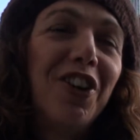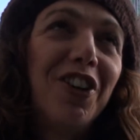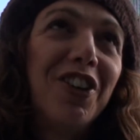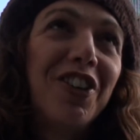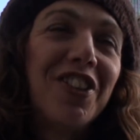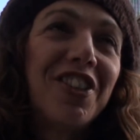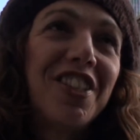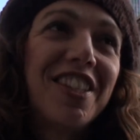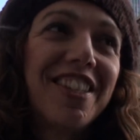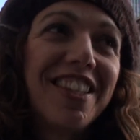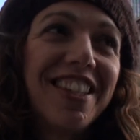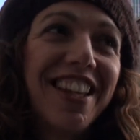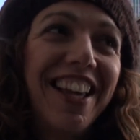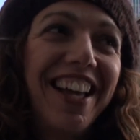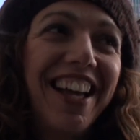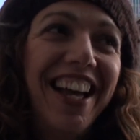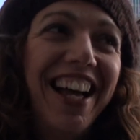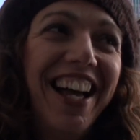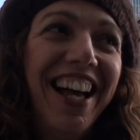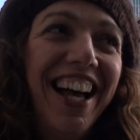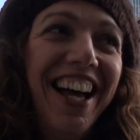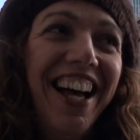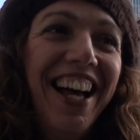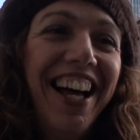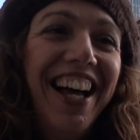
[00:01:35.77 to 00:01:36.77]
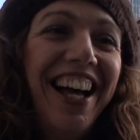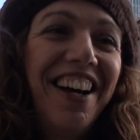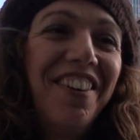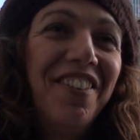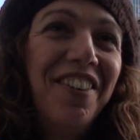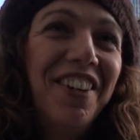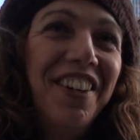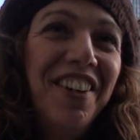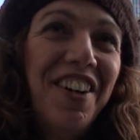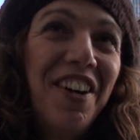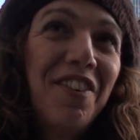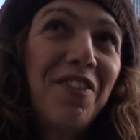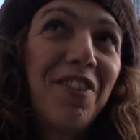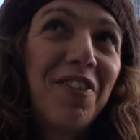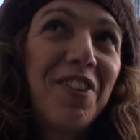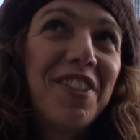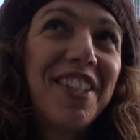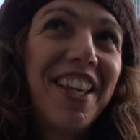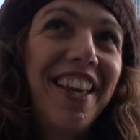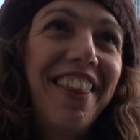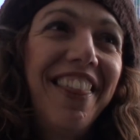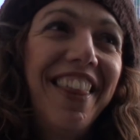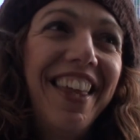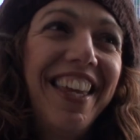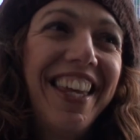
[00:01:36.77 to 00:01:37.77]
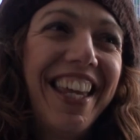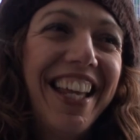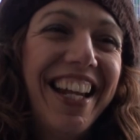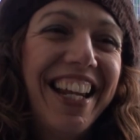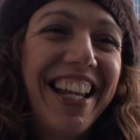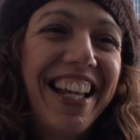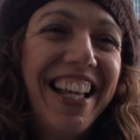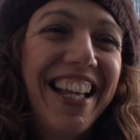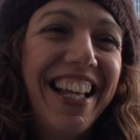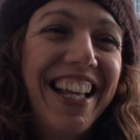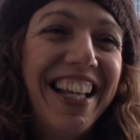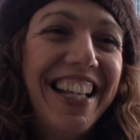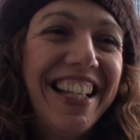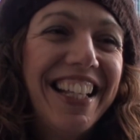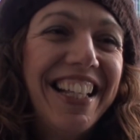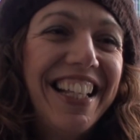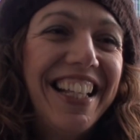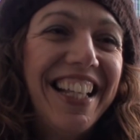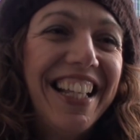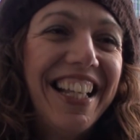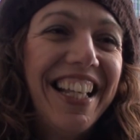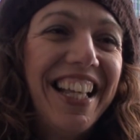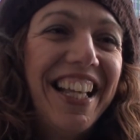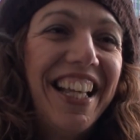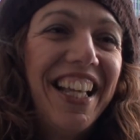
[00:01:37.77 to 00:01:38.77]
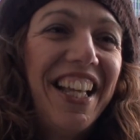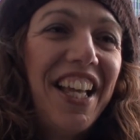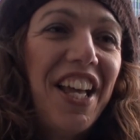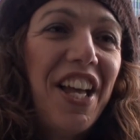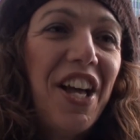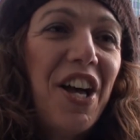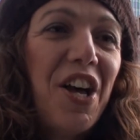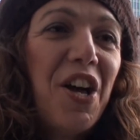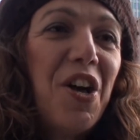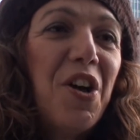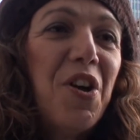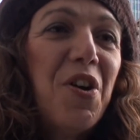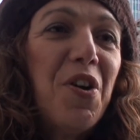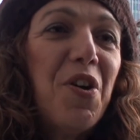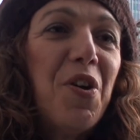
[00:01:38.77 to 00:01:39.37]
Whereabouts are you originally from?